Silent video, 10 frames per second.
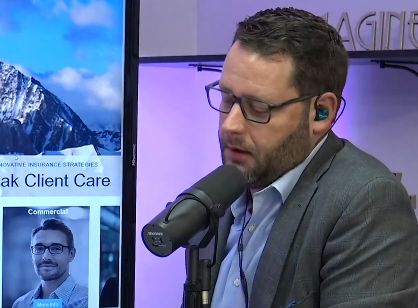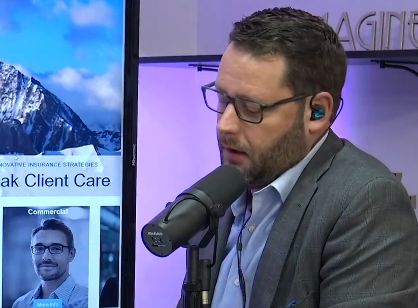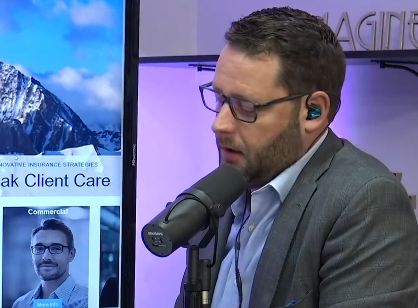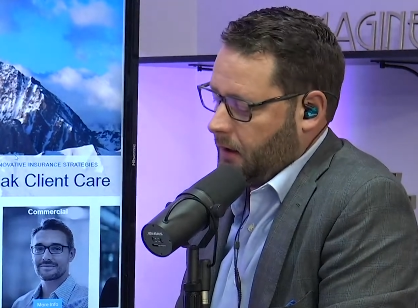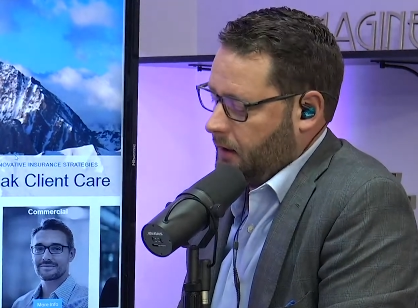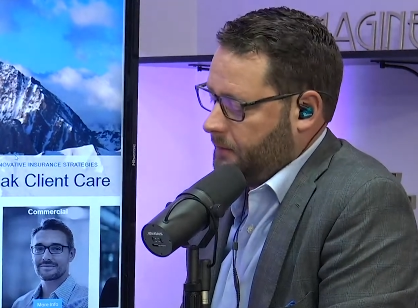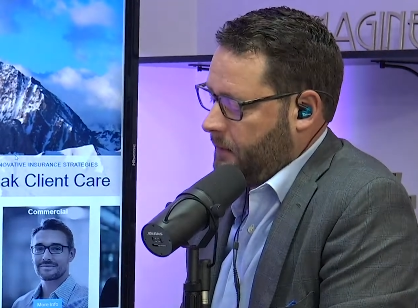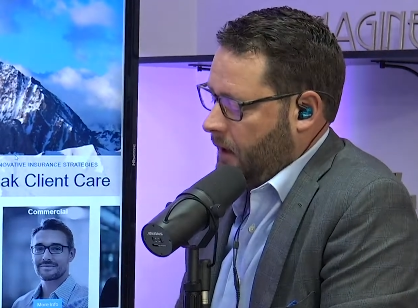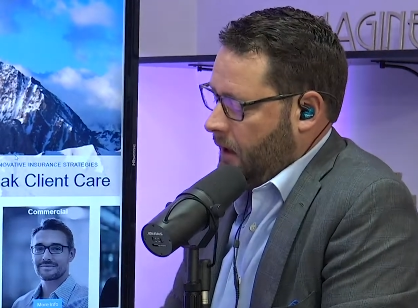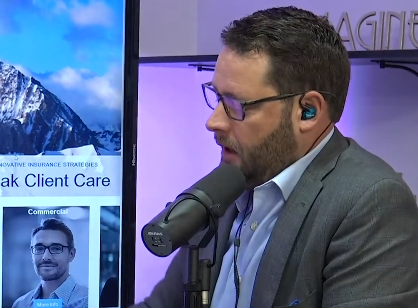Speaker 1: Um,
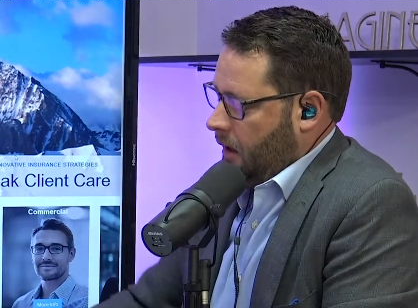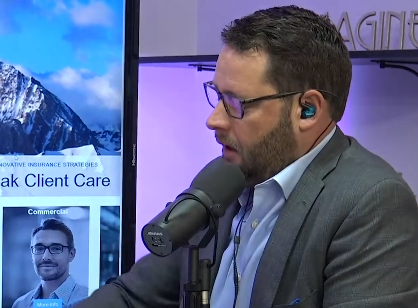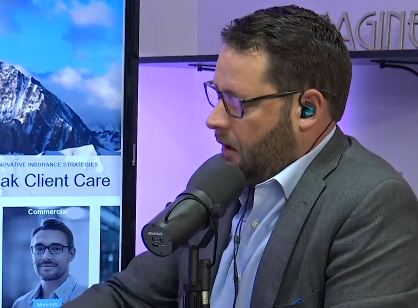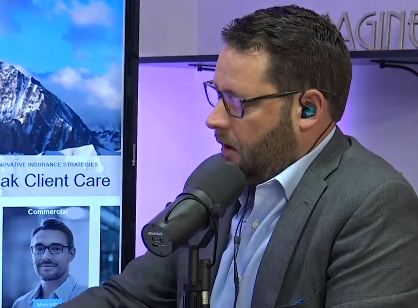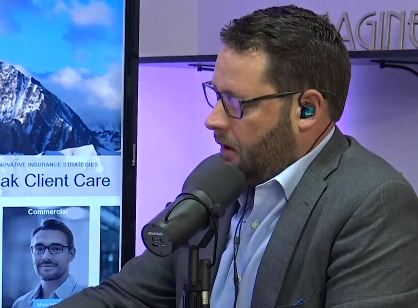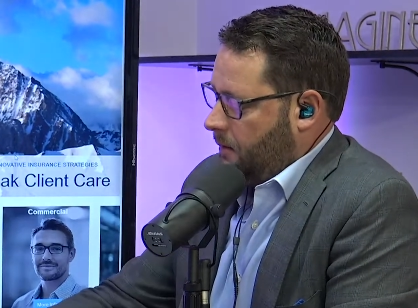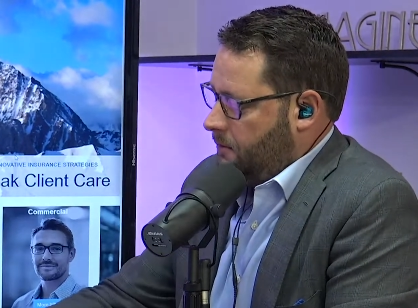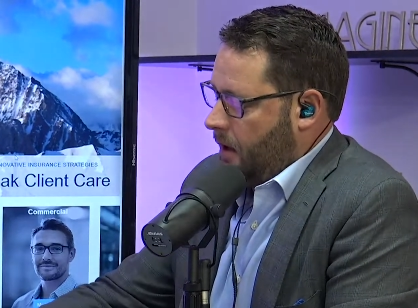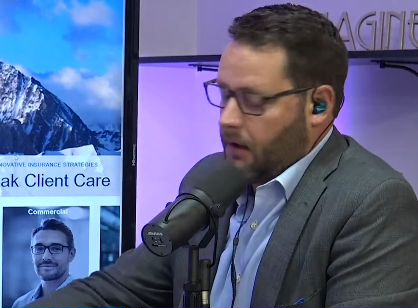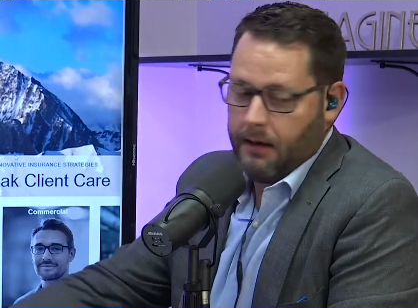
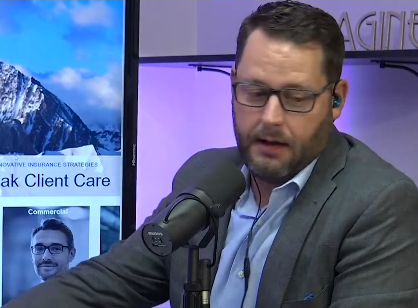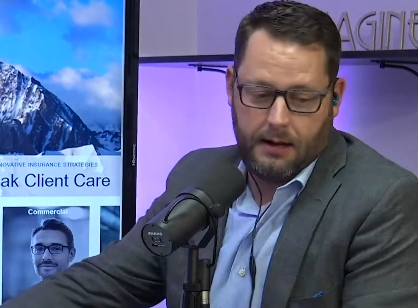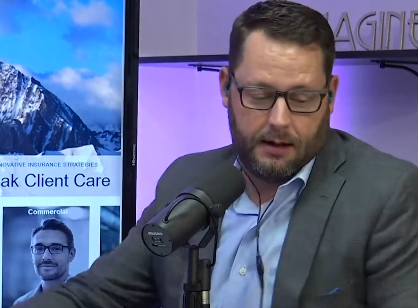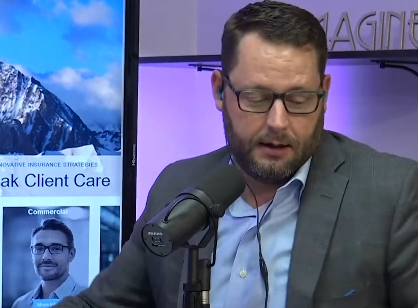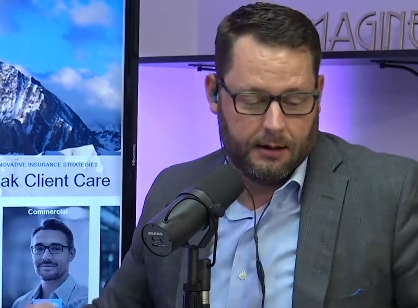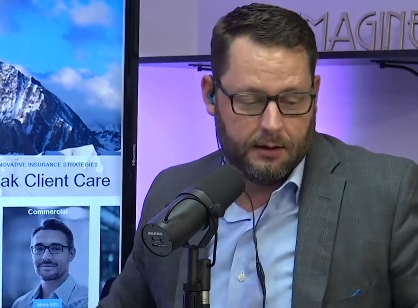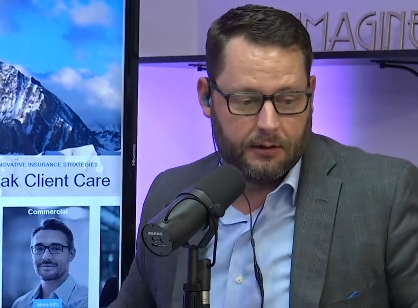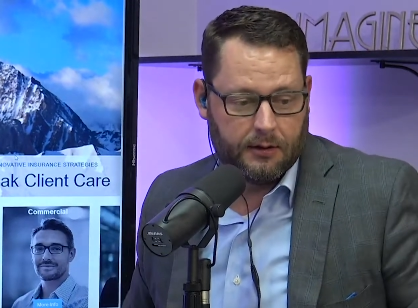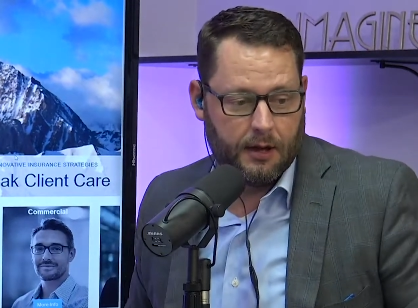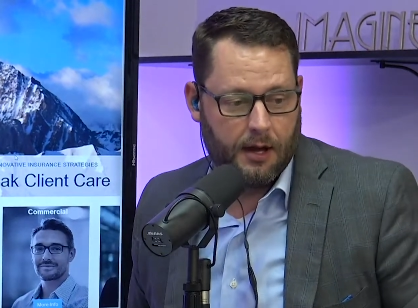Melanie is